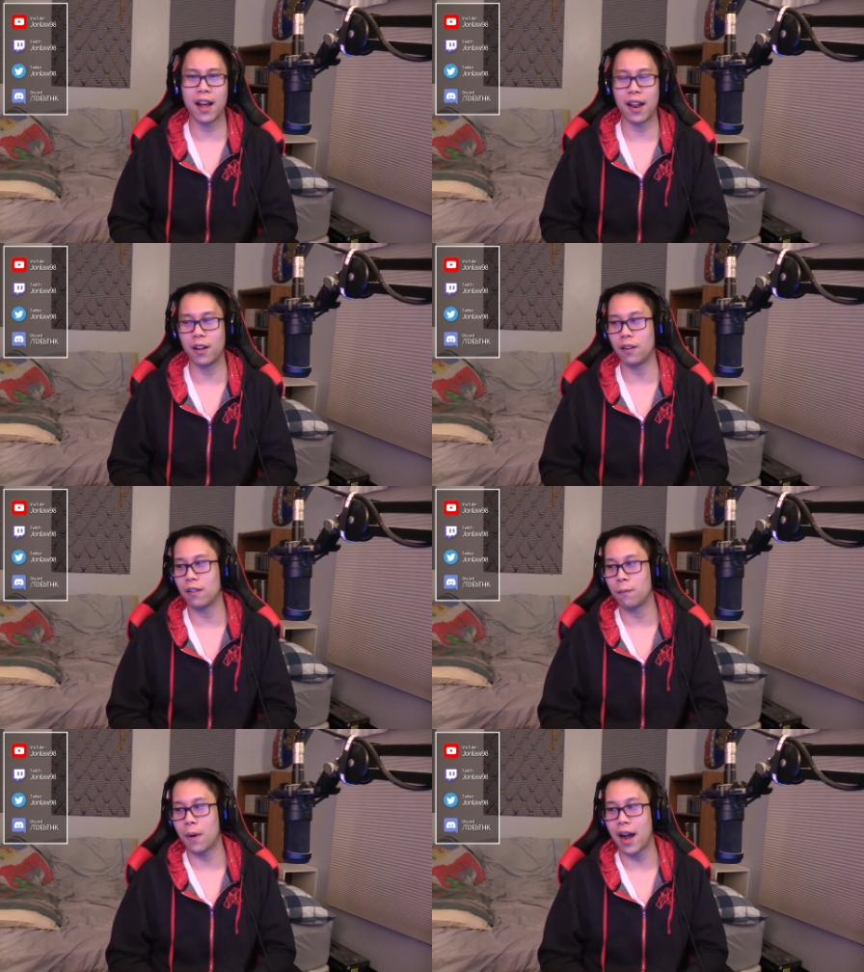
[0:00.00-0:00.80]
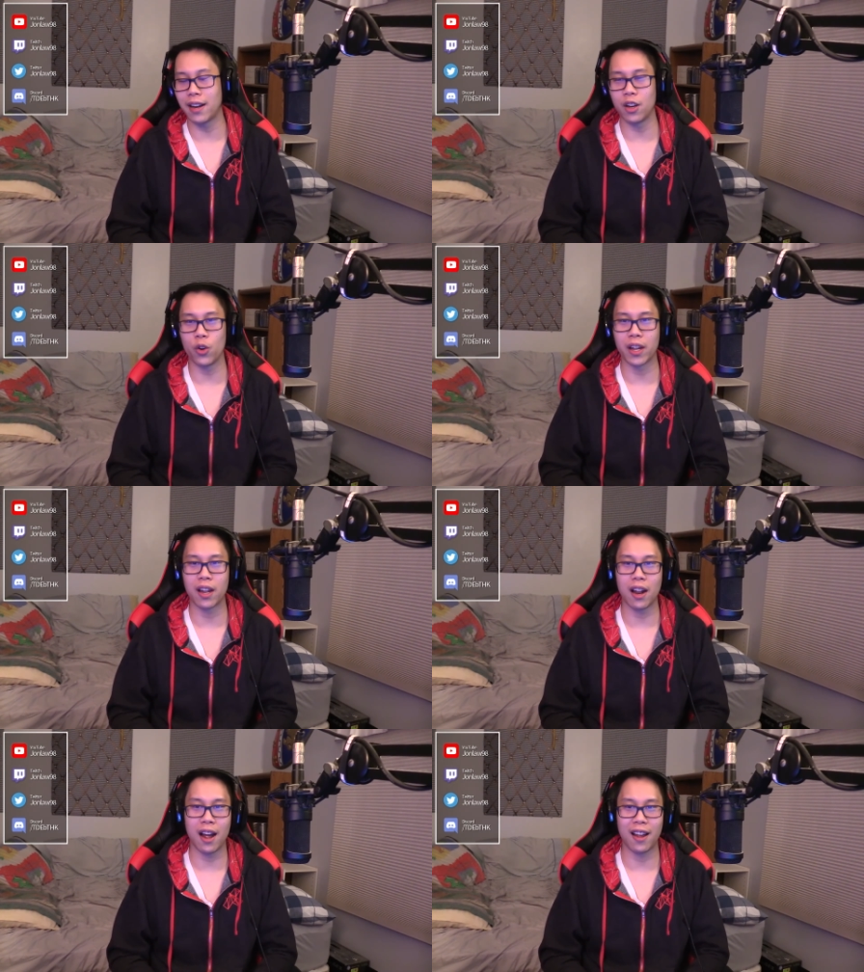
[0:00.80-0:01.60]
I don't mind doing
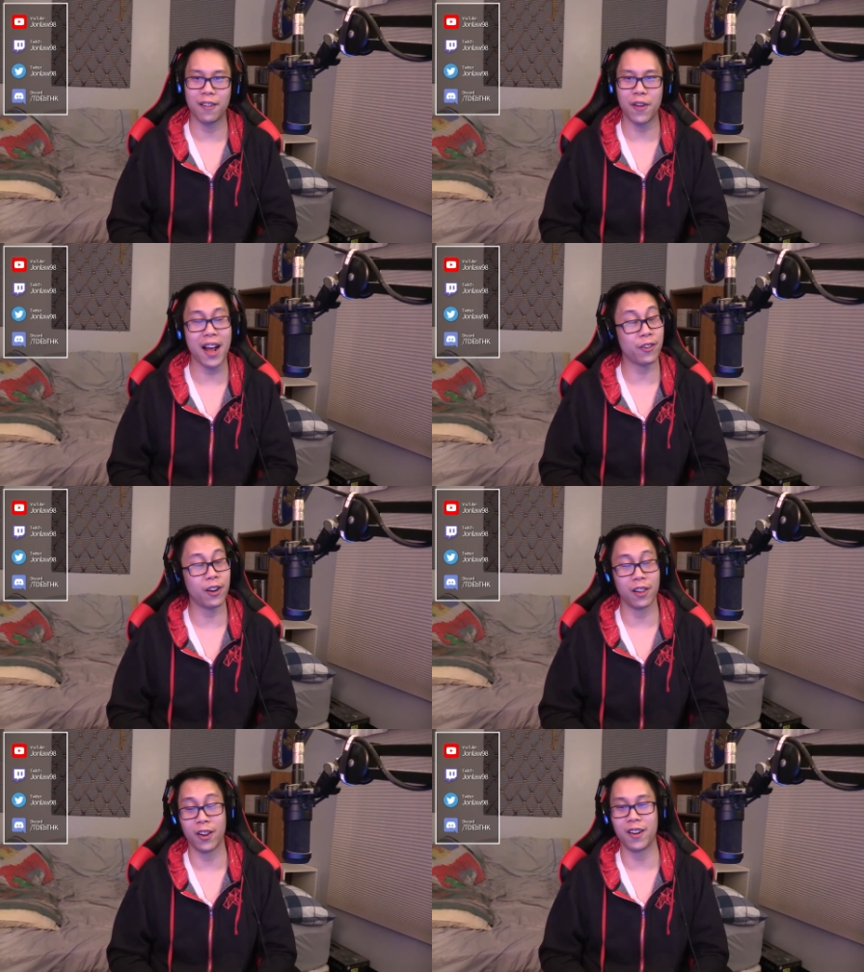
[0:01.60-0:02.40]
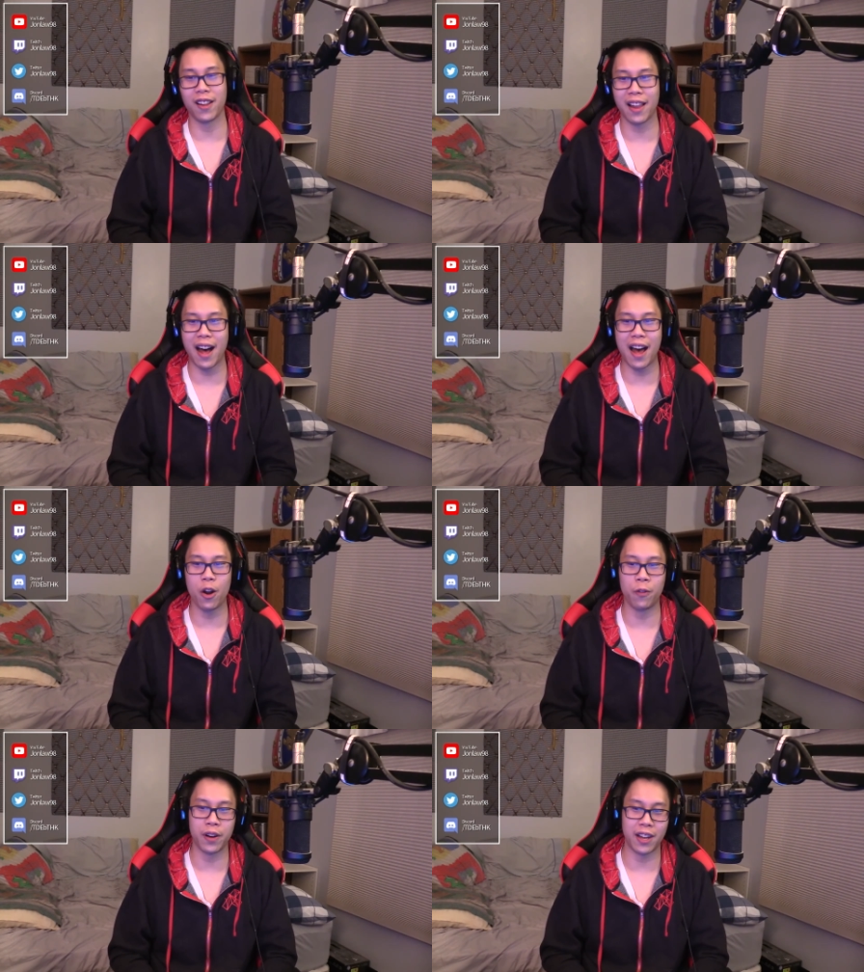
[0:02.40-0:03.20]
it. I've actually learned a lot
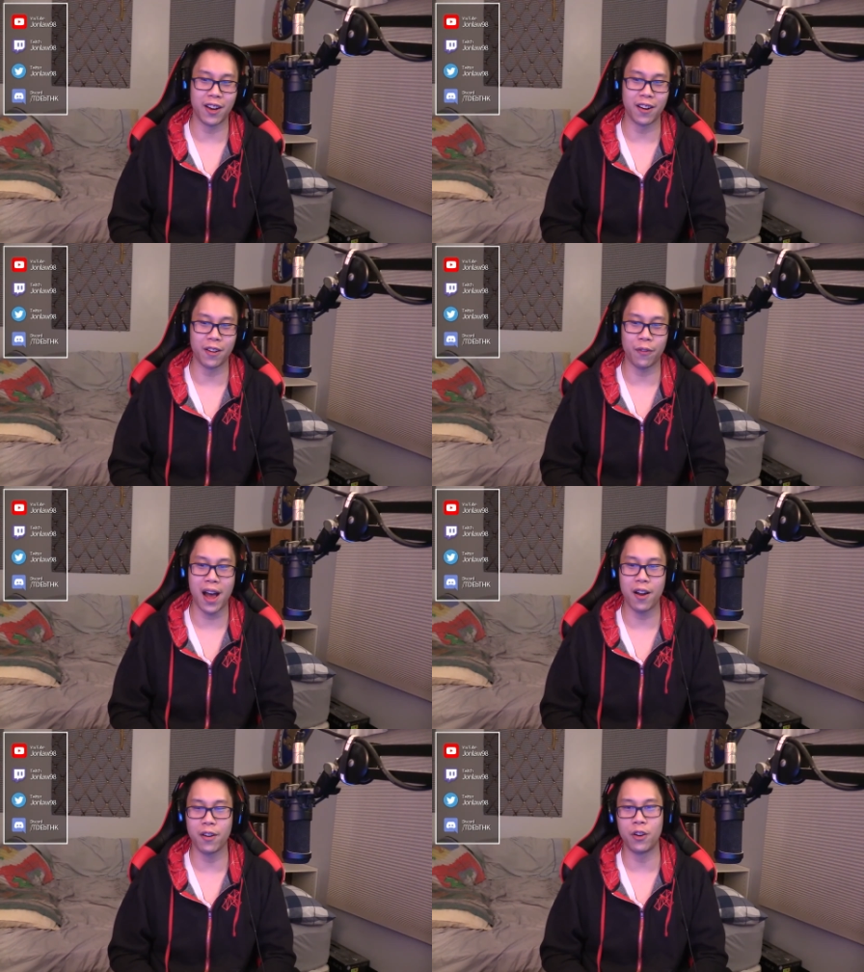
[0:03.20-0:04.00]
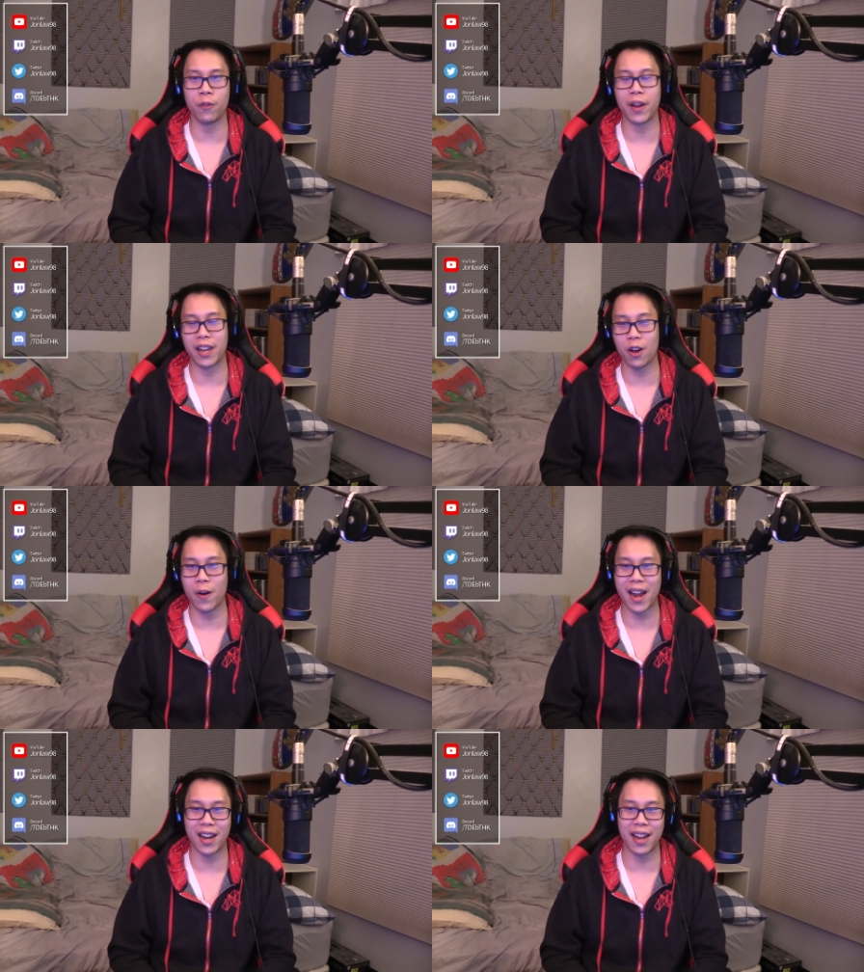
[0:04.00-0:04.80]
over the years of how to do video
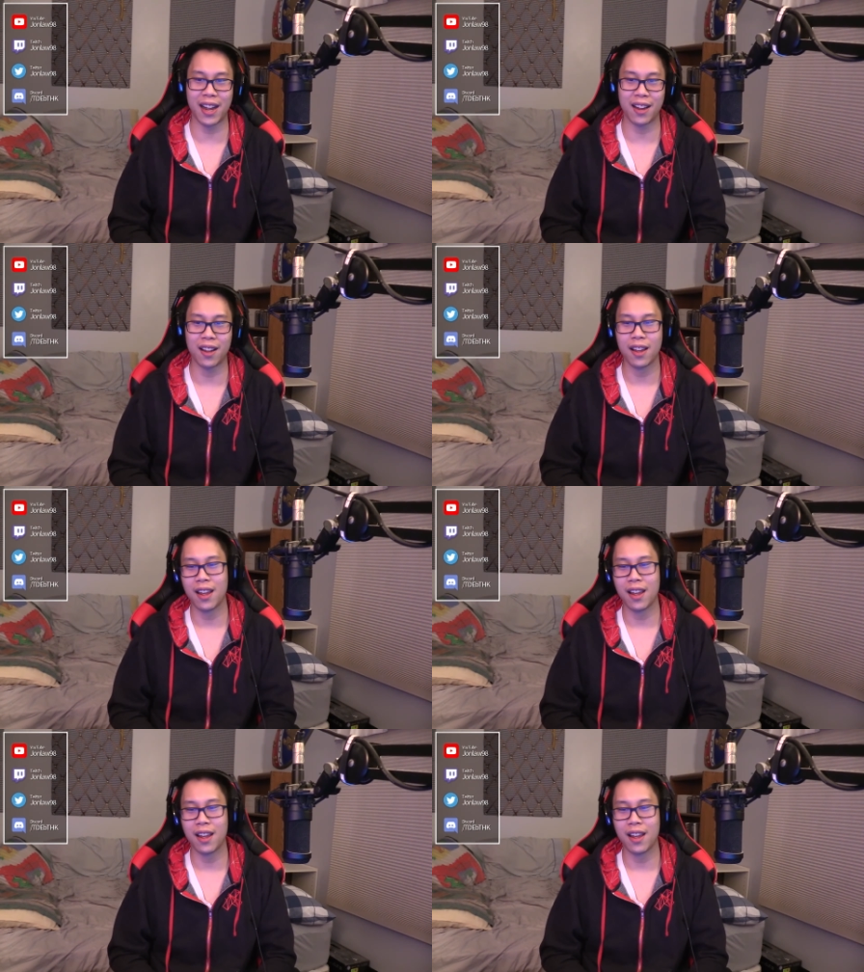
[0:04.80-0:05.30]
editing,